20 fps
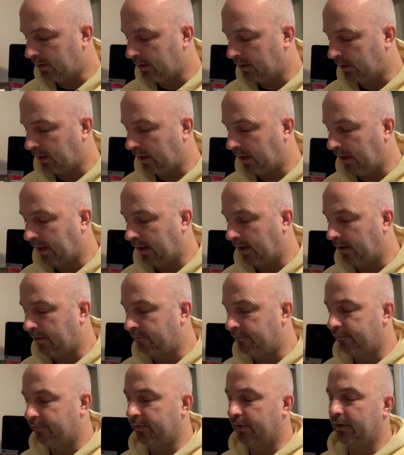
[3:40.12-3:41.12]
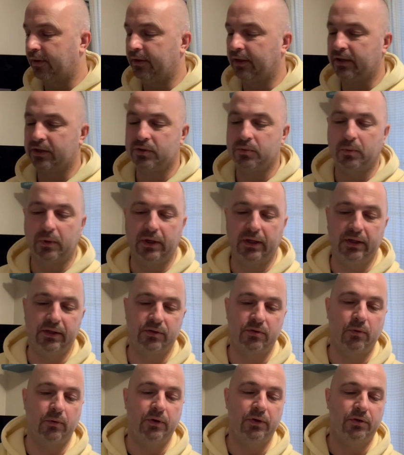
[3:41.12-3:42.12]
I have, the next one is
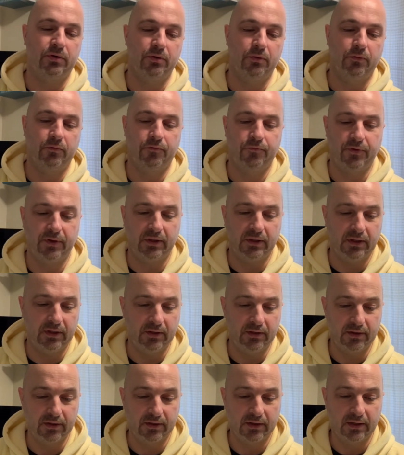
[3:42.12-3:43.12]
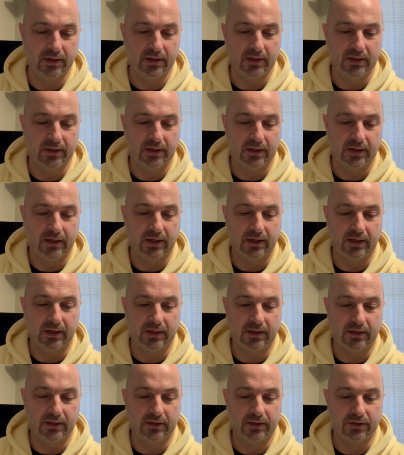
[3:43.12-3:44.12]
going to Finland.
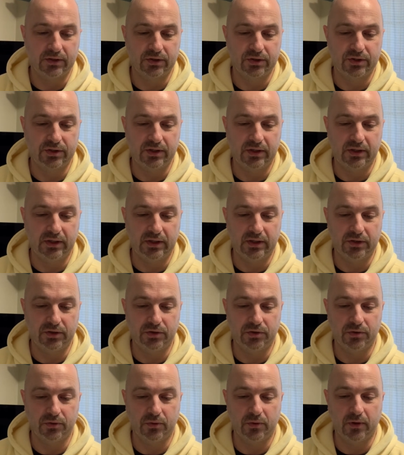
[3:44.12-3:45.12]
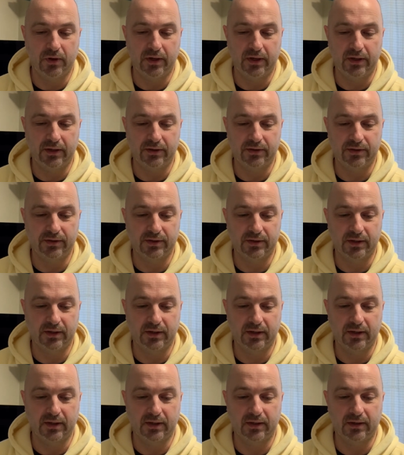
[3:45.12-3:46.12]
And she enjoys
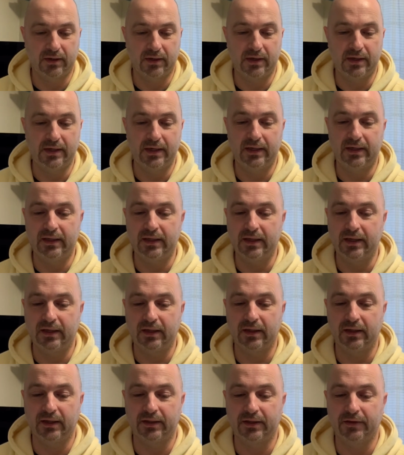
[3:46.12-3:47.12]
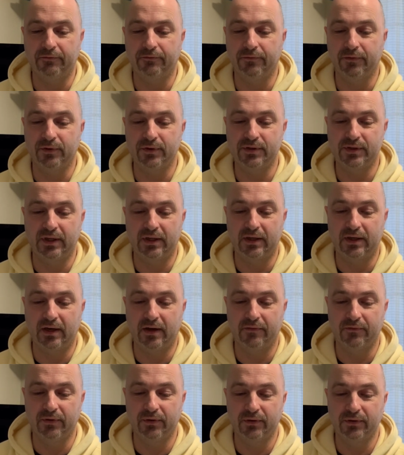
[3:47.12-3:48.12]
knitting and collecting first aid
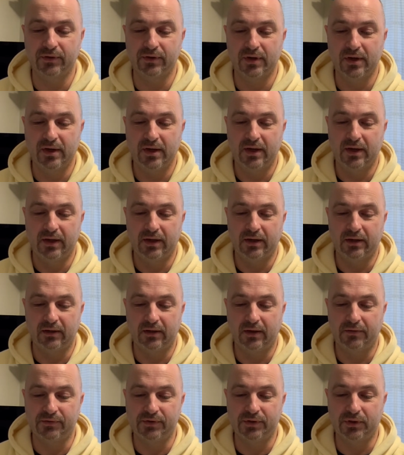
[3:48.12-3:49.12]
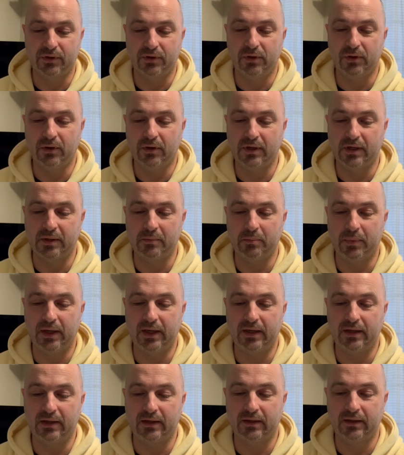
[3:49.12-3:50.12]
covers, loves to cook and
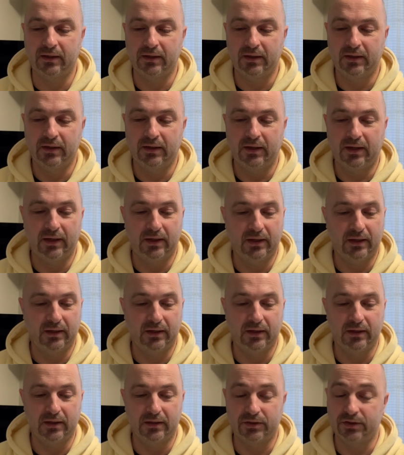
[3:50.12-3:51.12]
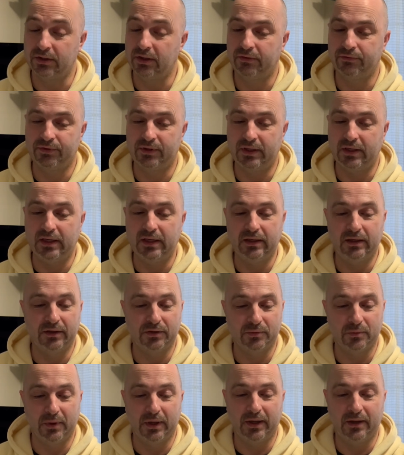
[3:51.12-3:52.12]
bake, and she loves to eat as
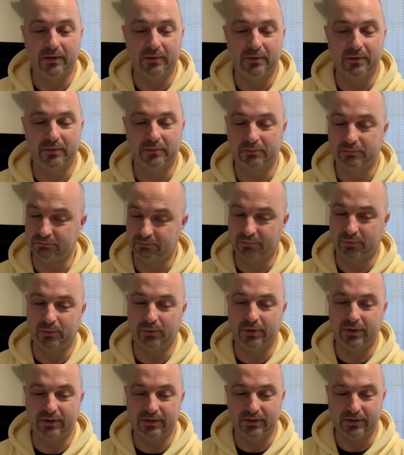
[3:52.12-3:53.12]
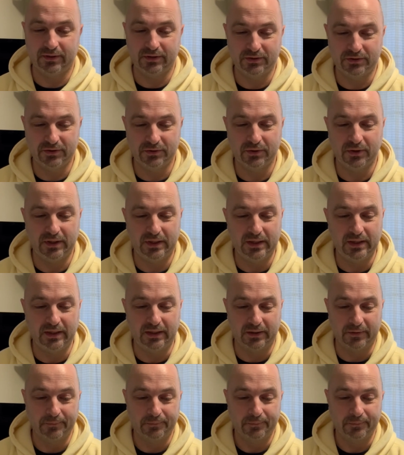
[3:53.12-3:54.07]
well. Who doesn't enjoy eating?